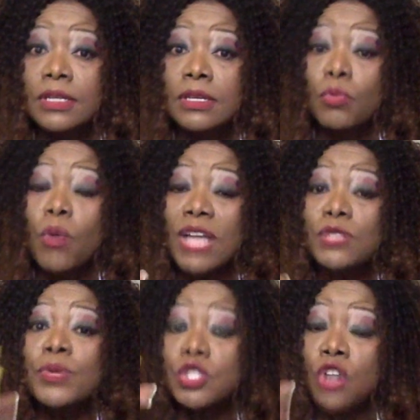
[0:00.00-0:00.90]
What
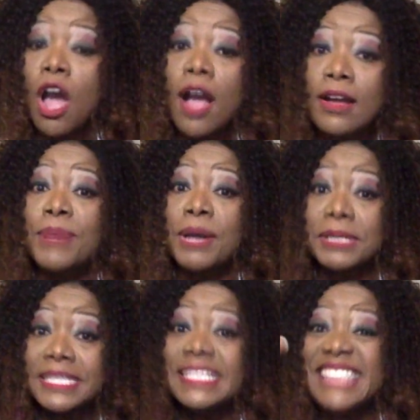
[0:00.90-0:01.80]
we talk about
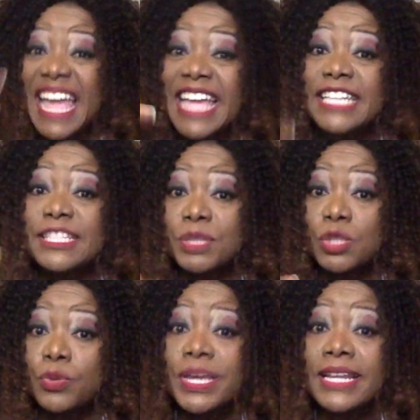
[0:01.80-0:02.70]
stays
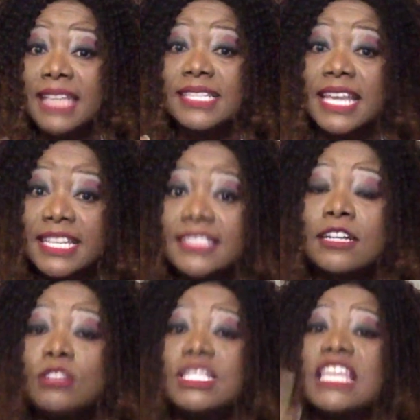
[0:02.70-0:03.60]
between us as
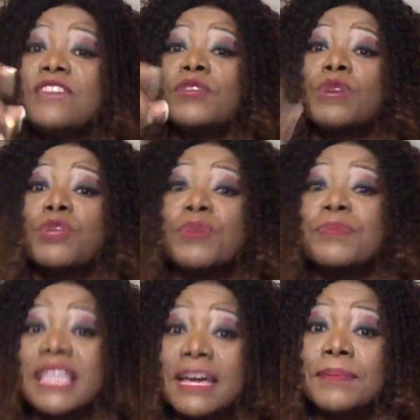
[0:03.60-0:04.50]
girls, even when we
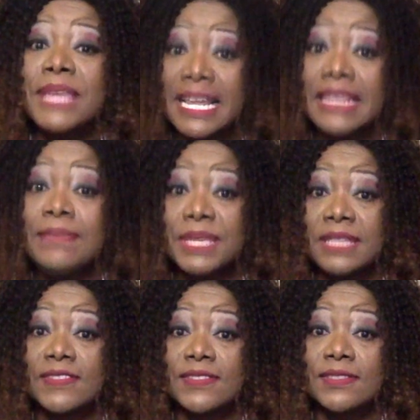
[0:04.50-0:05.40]
become
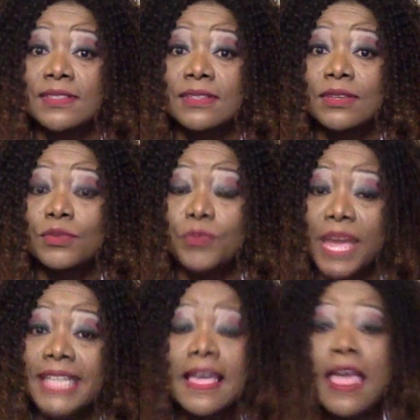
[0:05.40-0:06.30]
enemies,
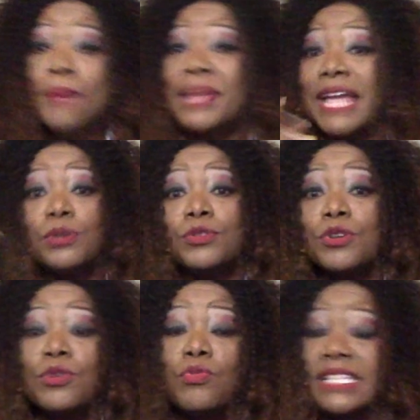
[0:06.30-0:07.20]
right? But I don't
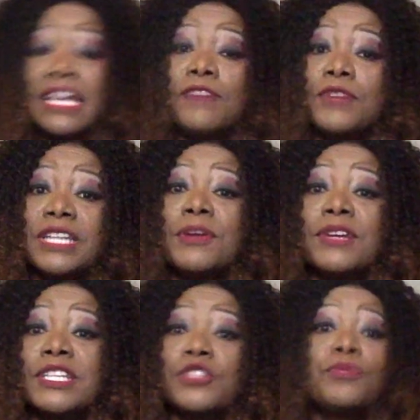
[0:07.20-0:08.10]
know what African
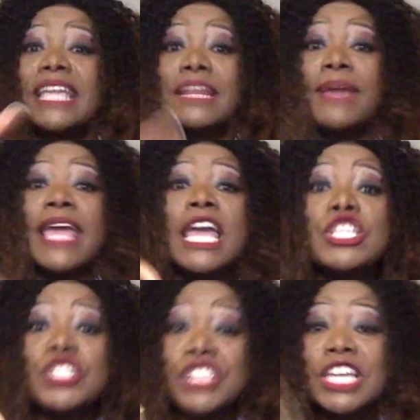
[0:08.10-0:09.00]
Americans do, but anyway,
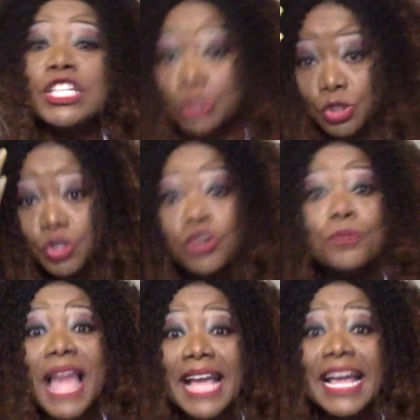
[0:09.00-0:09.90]
she's got two
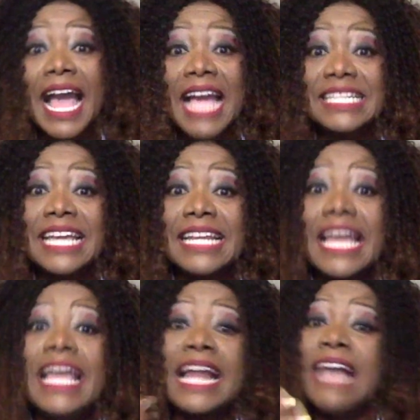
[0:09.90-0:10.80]
black eyes later,
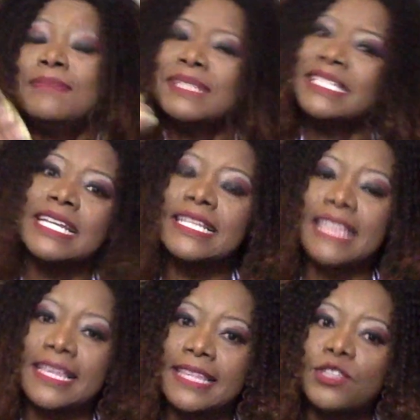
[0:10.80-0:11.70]
and I'm sitting
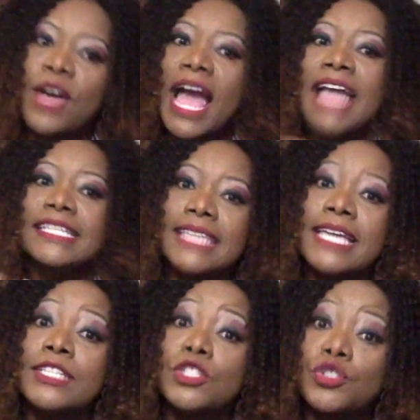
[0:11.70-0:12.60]
there. So I
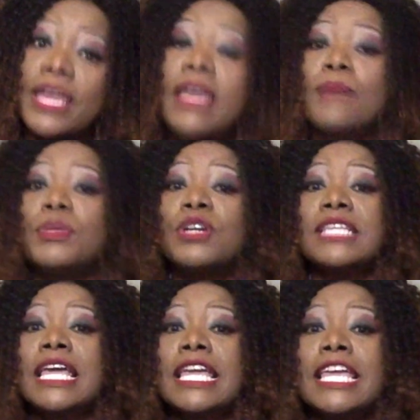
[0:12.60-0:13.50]
said to her, because
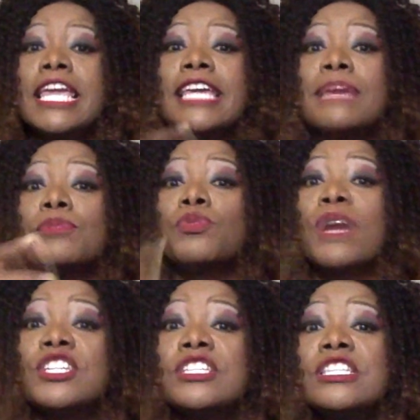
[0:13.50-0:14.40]
he kept
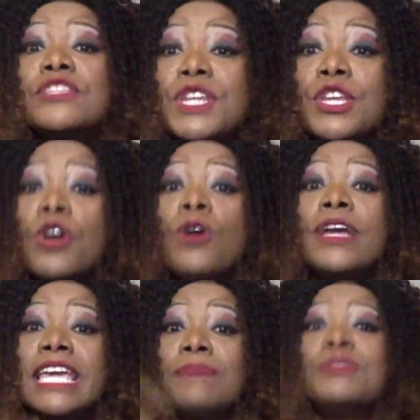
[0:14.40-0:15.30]
watching this video,
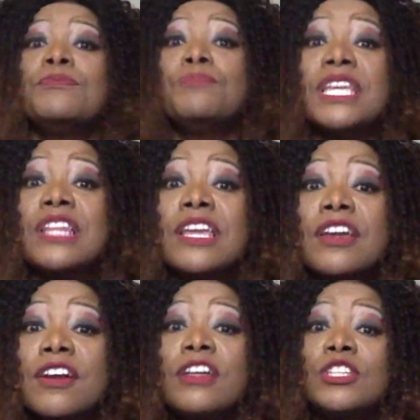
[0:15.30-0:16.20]
kept beating
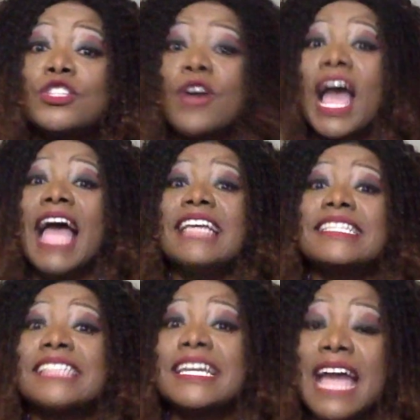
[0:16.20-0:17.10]
her. So I
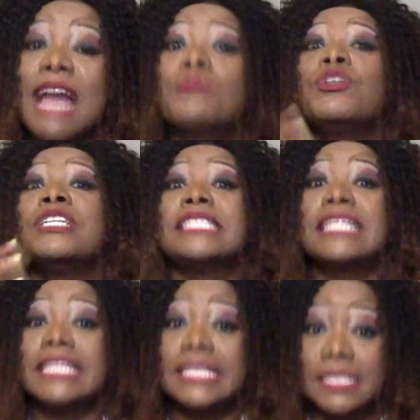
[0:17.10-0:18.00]
said, I'm going to
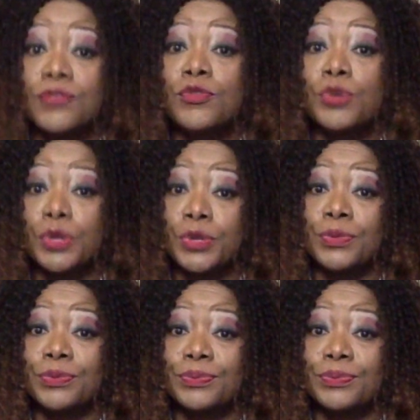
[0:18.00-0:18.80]
delete it for you.